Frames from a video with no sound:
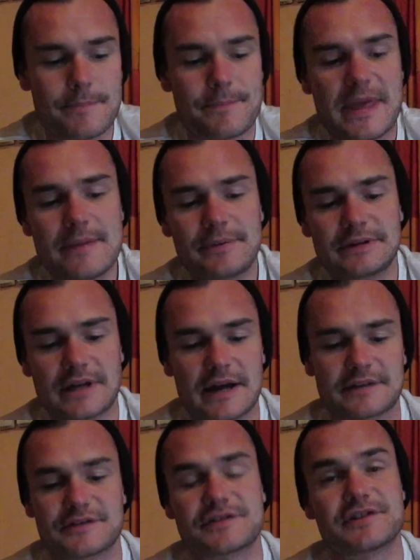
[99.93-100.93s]
people
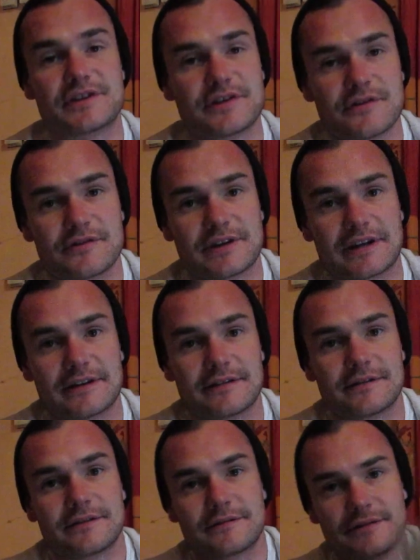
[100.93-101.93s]
like the security
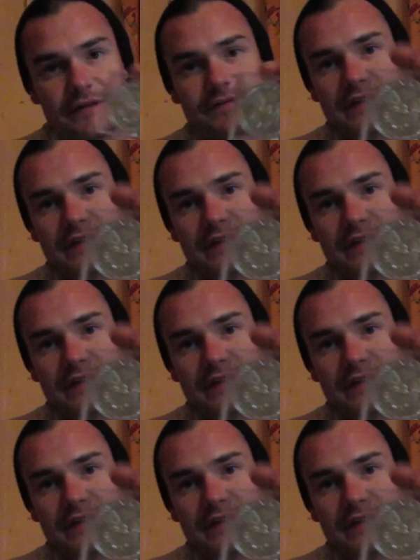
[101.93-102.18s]
that